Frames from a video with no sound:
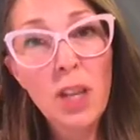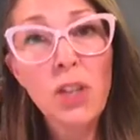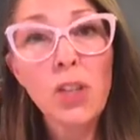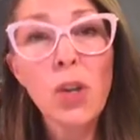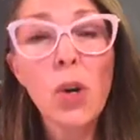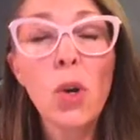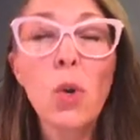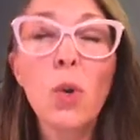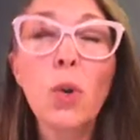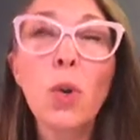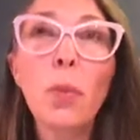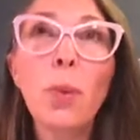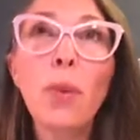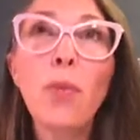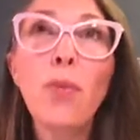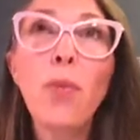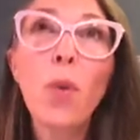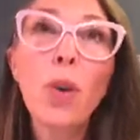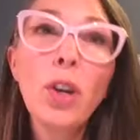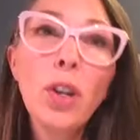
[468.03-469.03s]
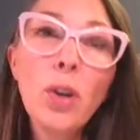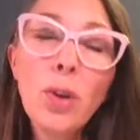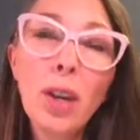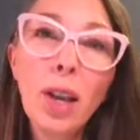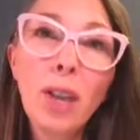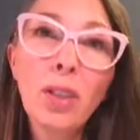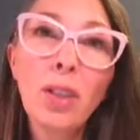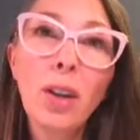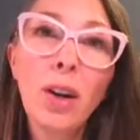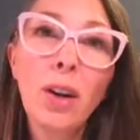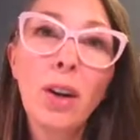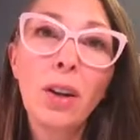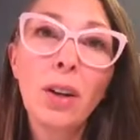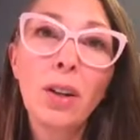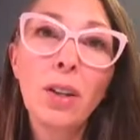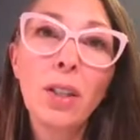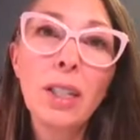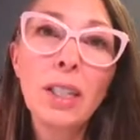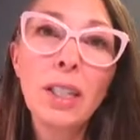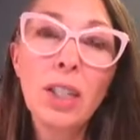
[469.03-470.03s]
So before you get
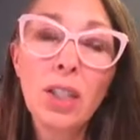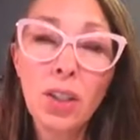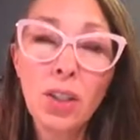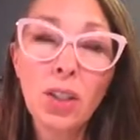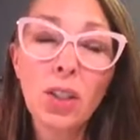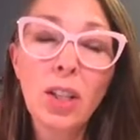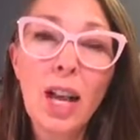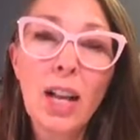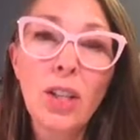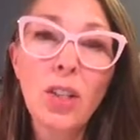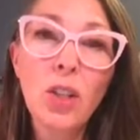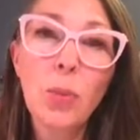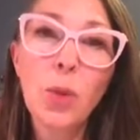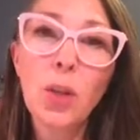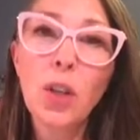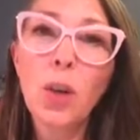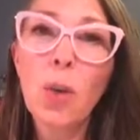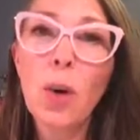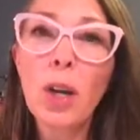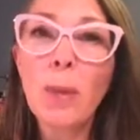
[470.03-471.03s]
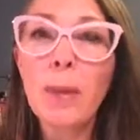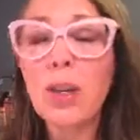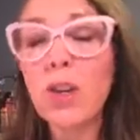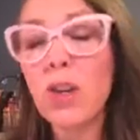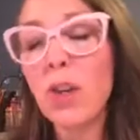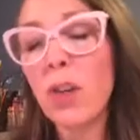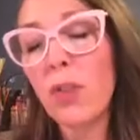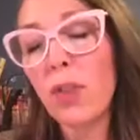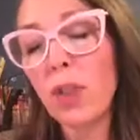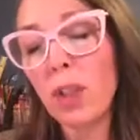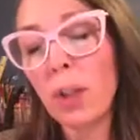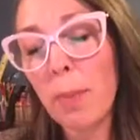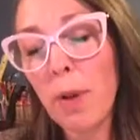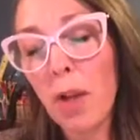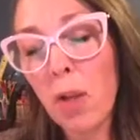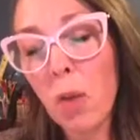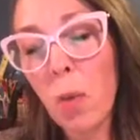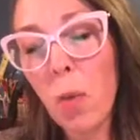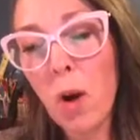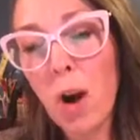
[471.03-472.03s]
there into their classroom, you're going to want to make sure you fill up
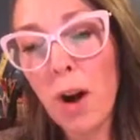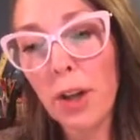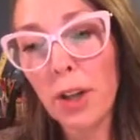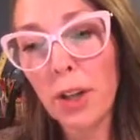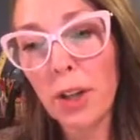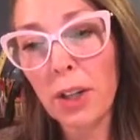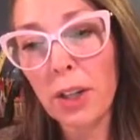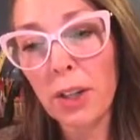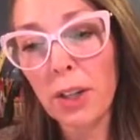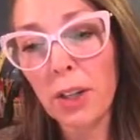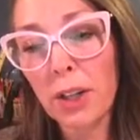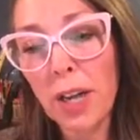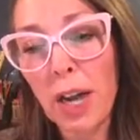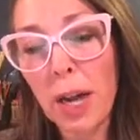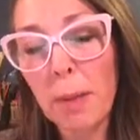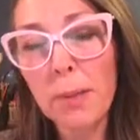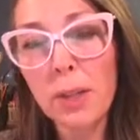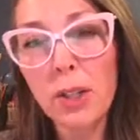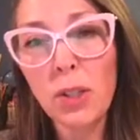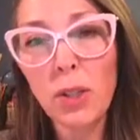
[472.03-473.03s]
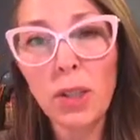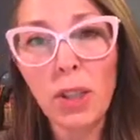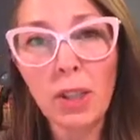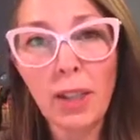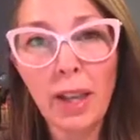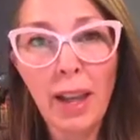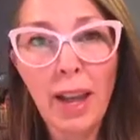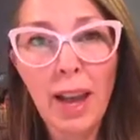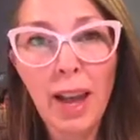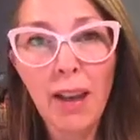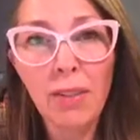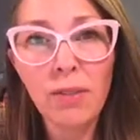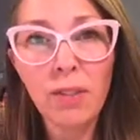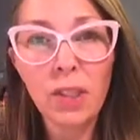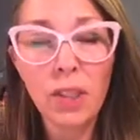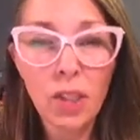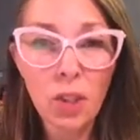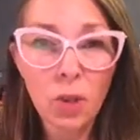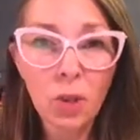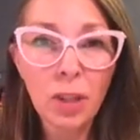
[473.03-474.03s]
all the water cups so that they have
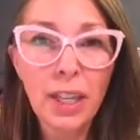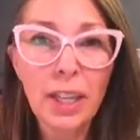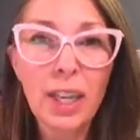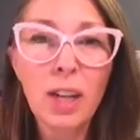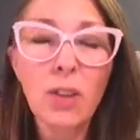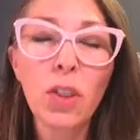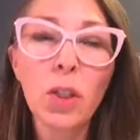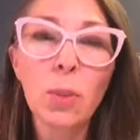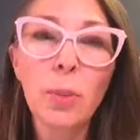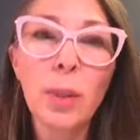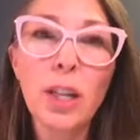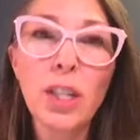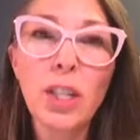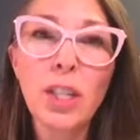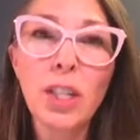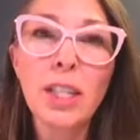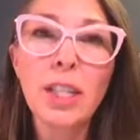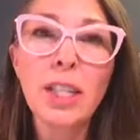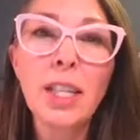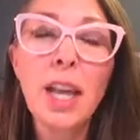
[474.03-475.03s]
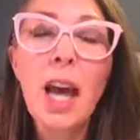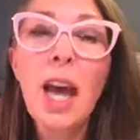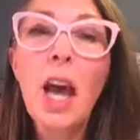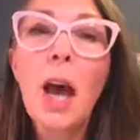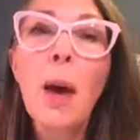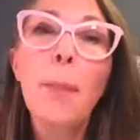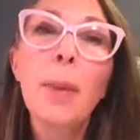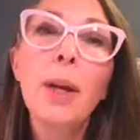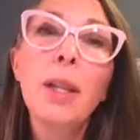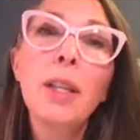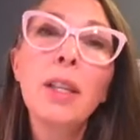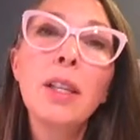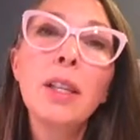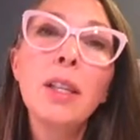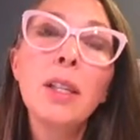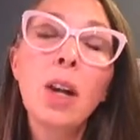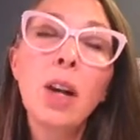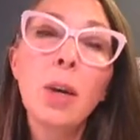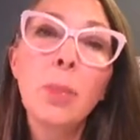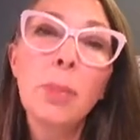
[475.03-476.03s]
to, clean out their brushes. But
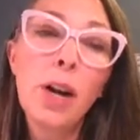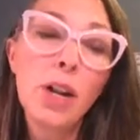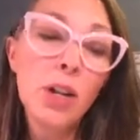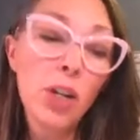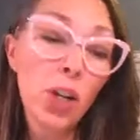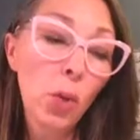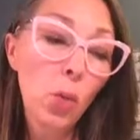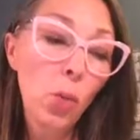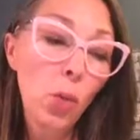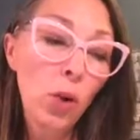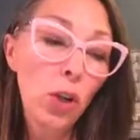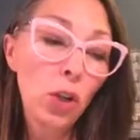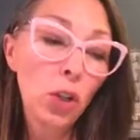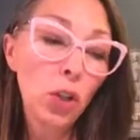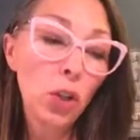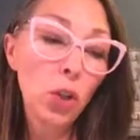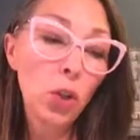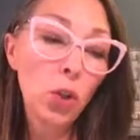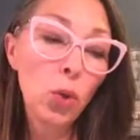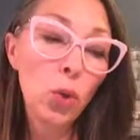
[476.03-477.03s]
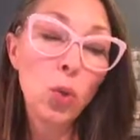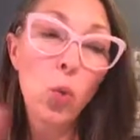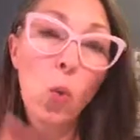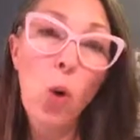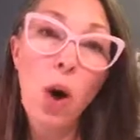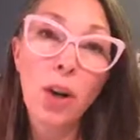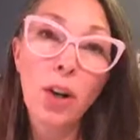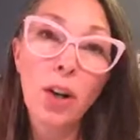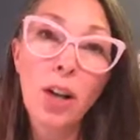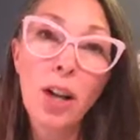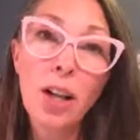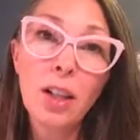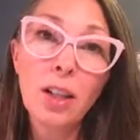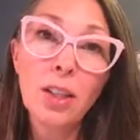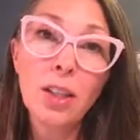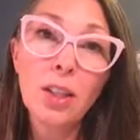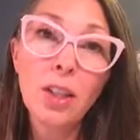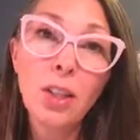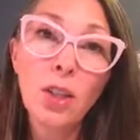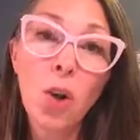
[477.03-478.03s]
this art project will use
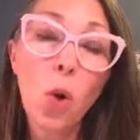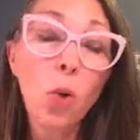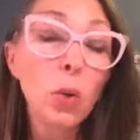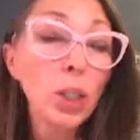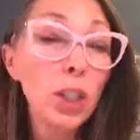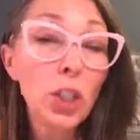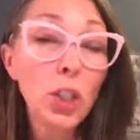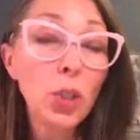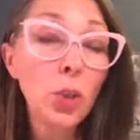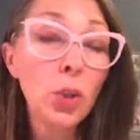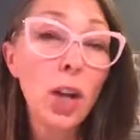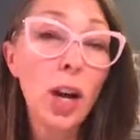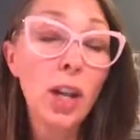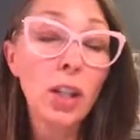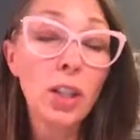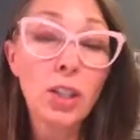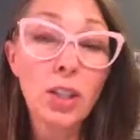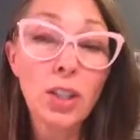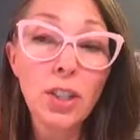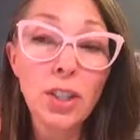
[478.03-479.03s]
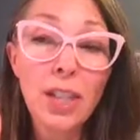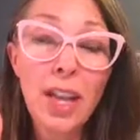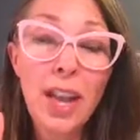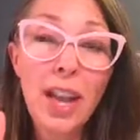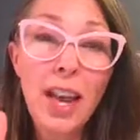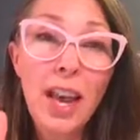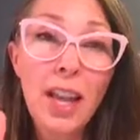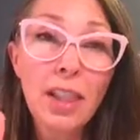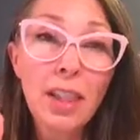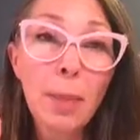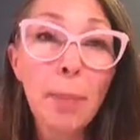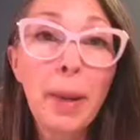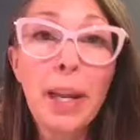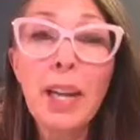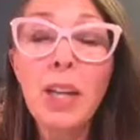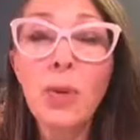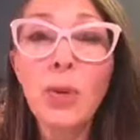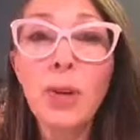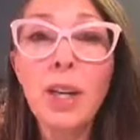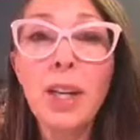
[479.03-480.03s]
watercolors, only 2 colors, and the
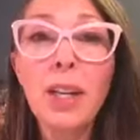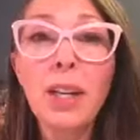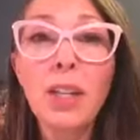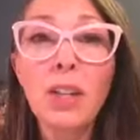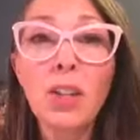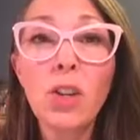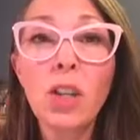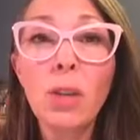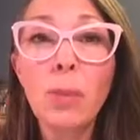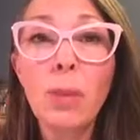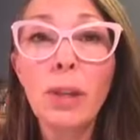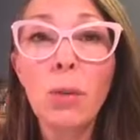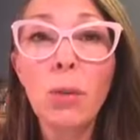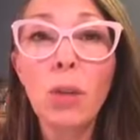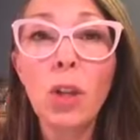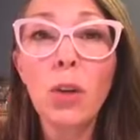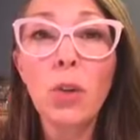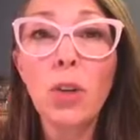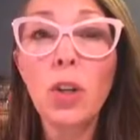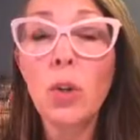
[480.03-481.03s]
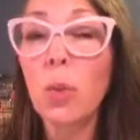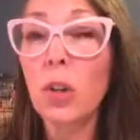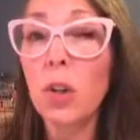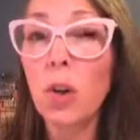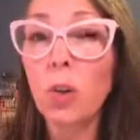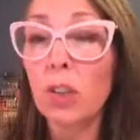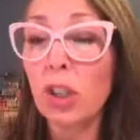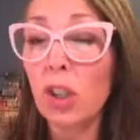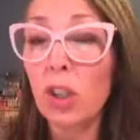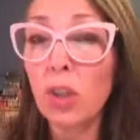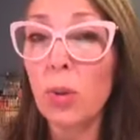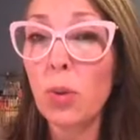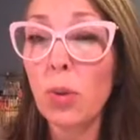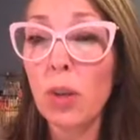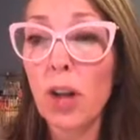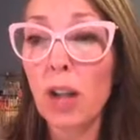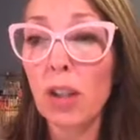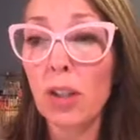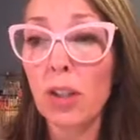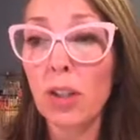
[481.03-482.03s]
paint tray is going to be loaded with only 2
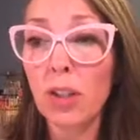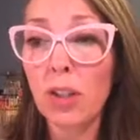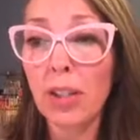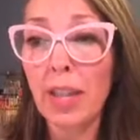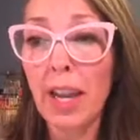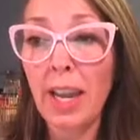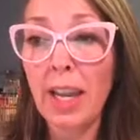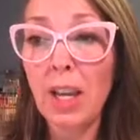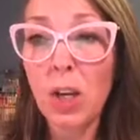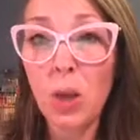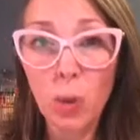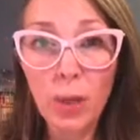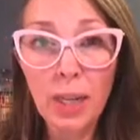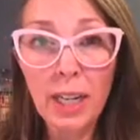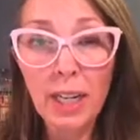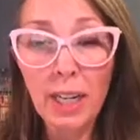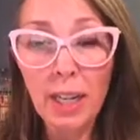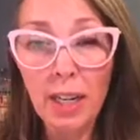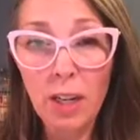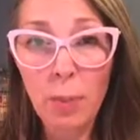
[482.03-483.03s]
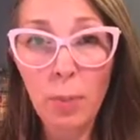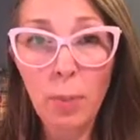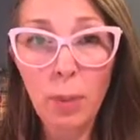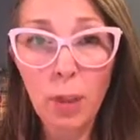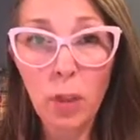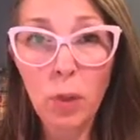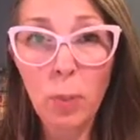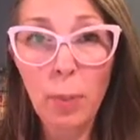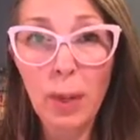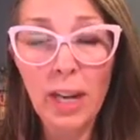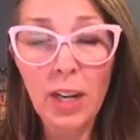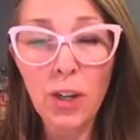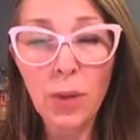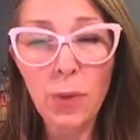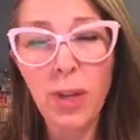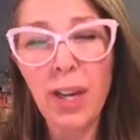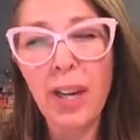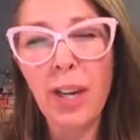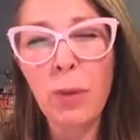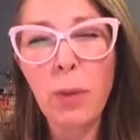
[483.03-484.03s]
colors, a green and a blue paint
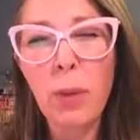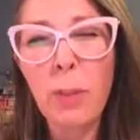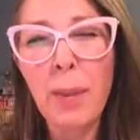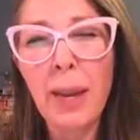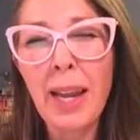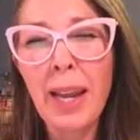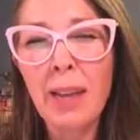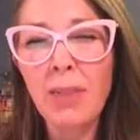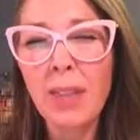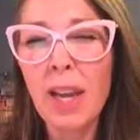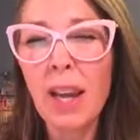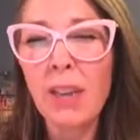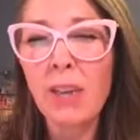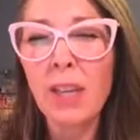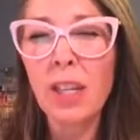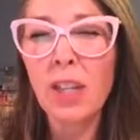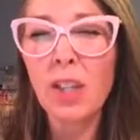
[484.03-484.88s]
tray. And we may have to have